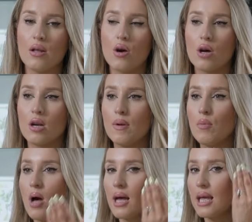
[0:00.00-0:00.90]
You're going to be
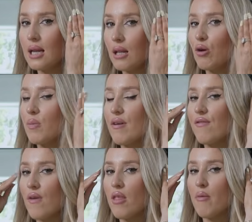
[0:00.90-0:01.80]
working a little bit
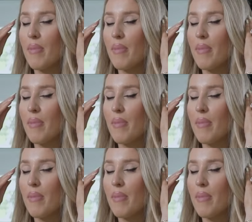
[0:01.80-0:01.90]
further